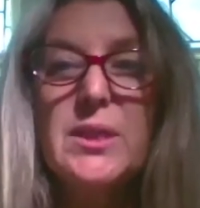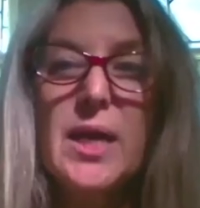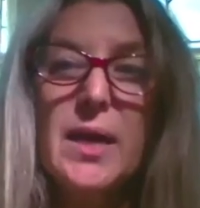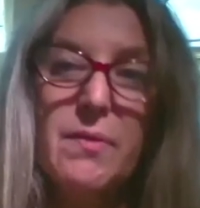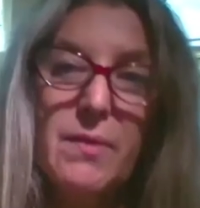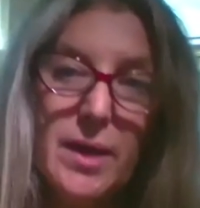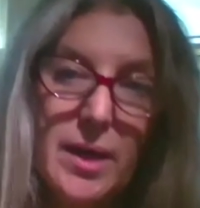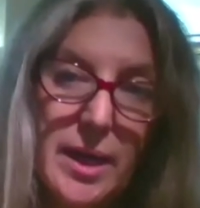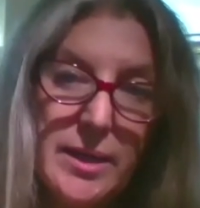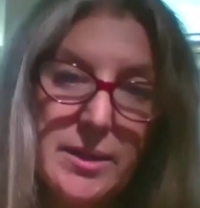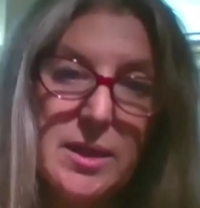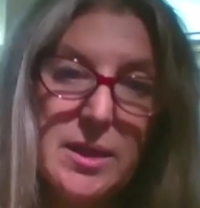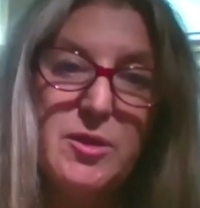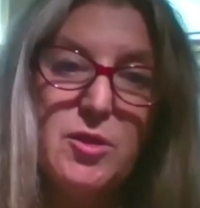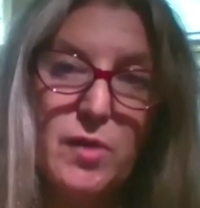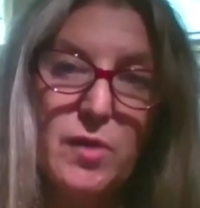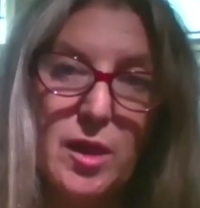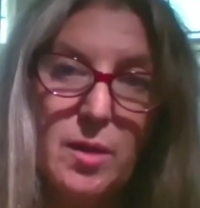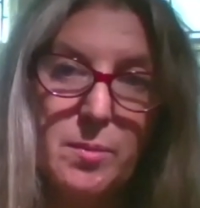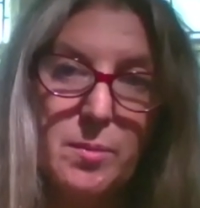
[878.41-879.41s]
and then as I
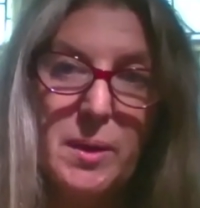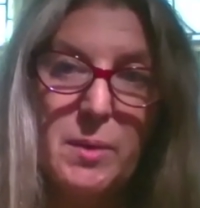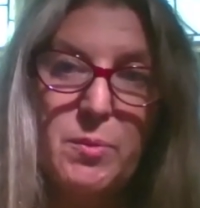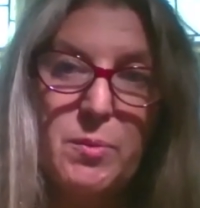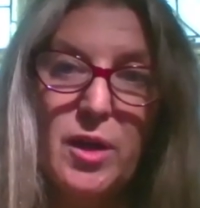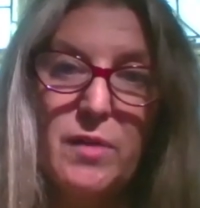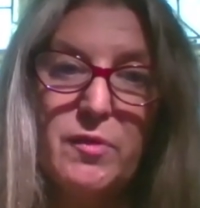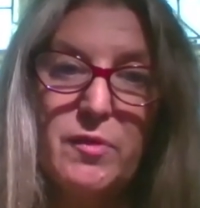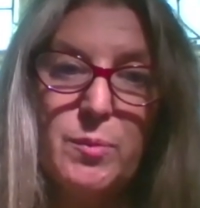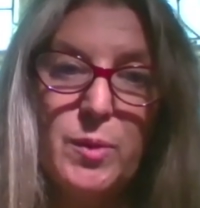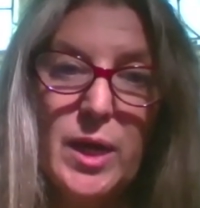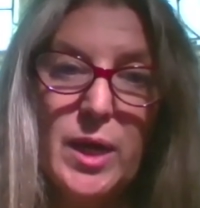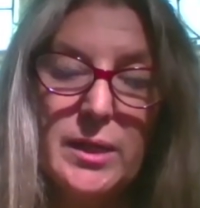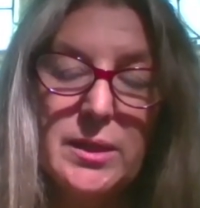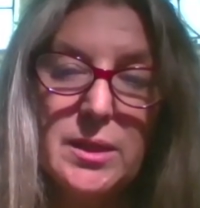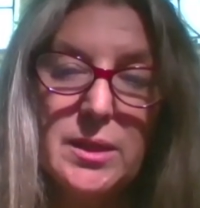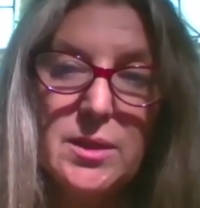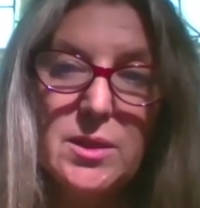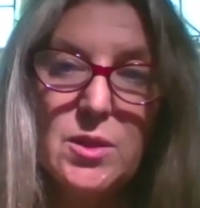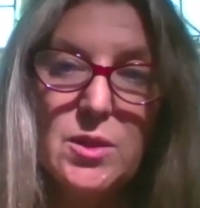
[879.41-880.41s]
developed my private
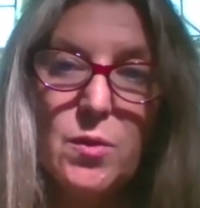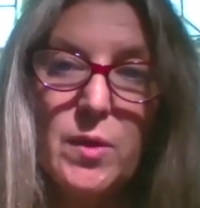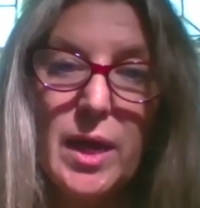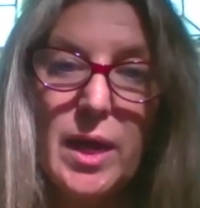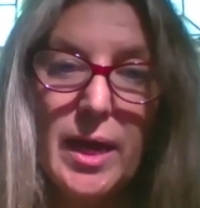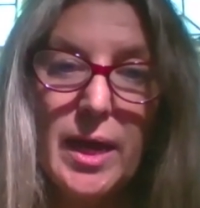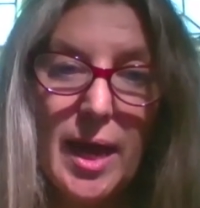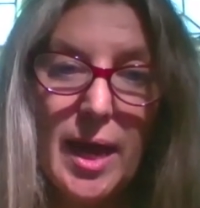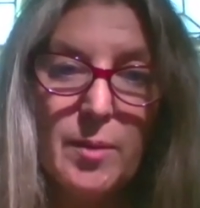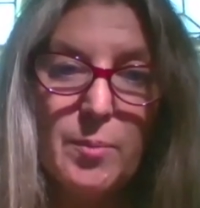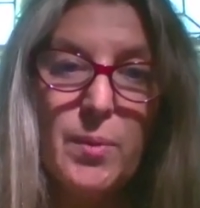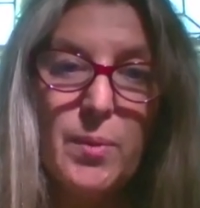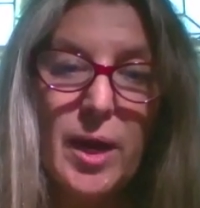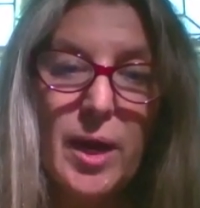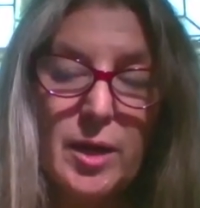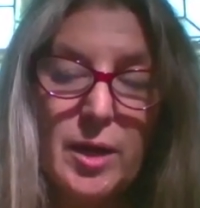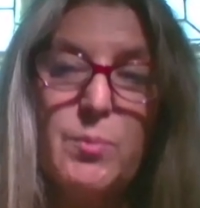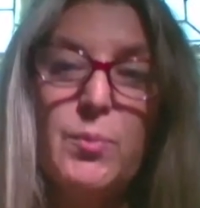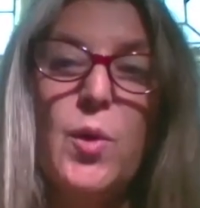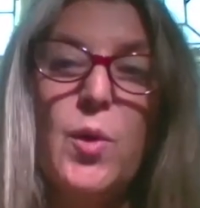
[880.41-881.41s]
practice, so that I
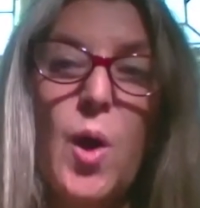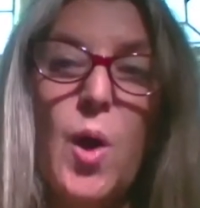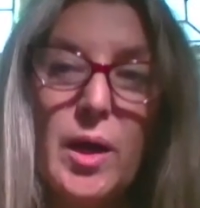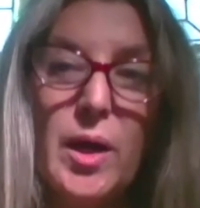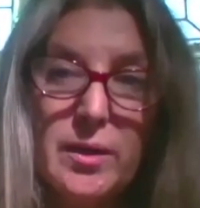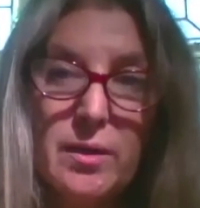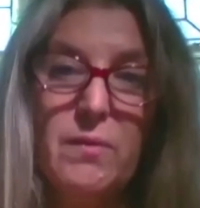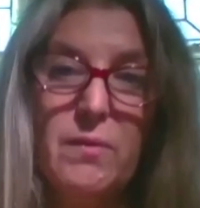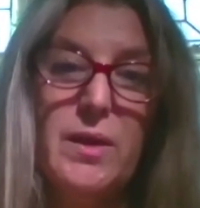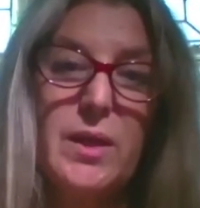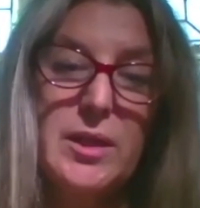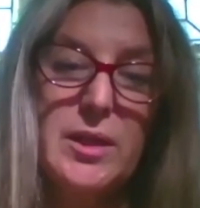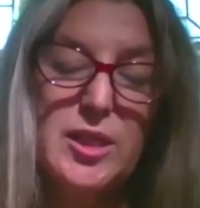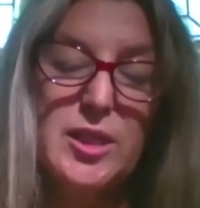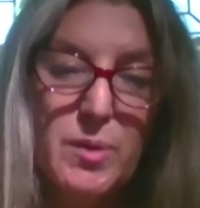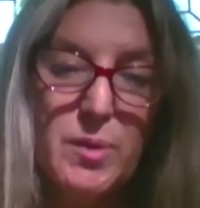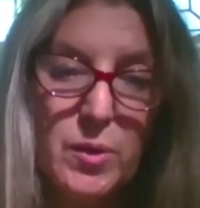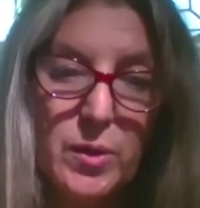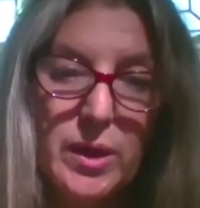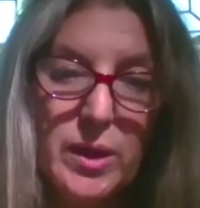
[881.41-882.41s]
could broaden the
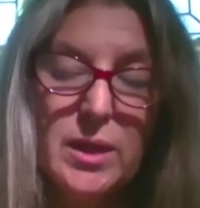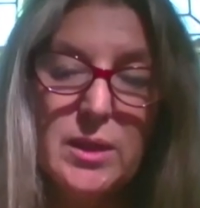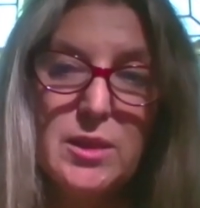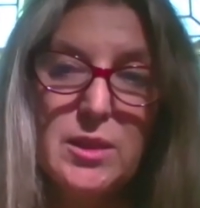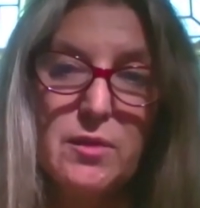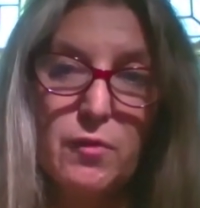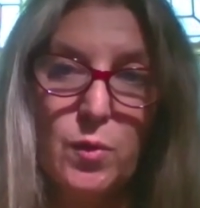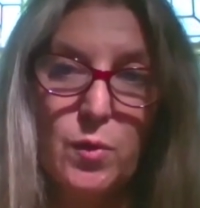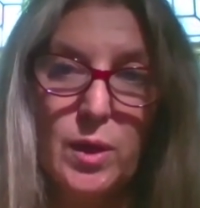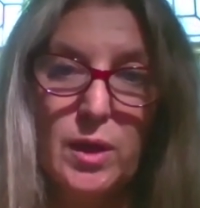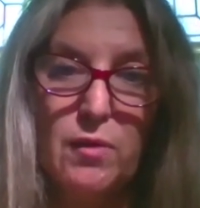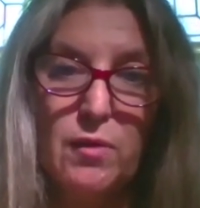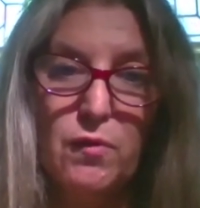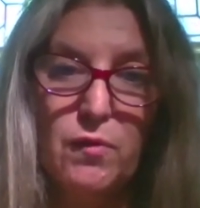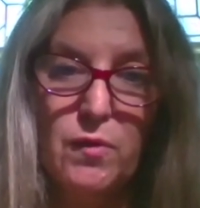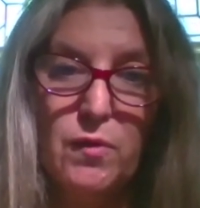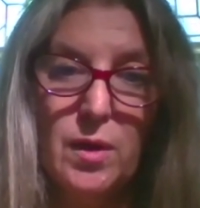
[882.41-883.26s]
experience of grief,